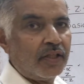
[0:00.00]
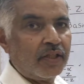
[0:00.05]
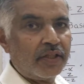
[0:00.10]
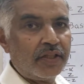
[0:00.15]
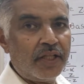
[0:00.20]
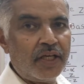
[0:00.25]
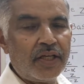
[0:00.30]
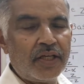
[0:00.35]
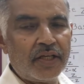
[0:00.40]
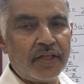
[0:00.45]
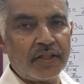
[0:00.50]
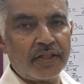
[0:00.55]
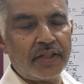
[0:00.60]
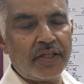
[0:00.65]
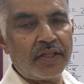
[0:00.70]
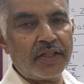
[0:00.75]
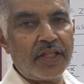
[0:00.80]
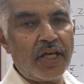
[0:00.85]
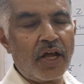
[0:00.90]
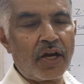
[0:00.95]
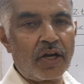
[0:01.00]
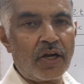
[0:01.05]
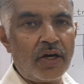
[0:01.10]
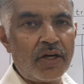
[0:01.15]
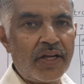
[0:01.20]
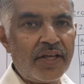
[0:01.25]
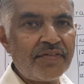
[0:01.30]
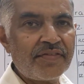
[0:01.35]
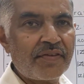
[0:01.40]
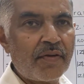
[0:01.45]
they are called
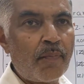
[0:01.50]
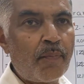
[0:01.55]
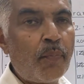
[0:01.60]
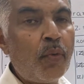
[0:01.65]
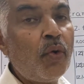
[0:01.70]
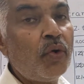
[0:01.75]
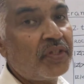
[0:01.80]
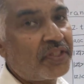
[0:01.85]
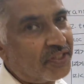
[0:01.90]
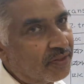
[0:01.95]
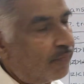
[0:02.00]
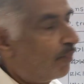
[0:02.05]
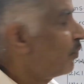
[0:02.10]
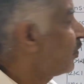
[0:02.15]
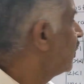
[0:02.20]
as poles.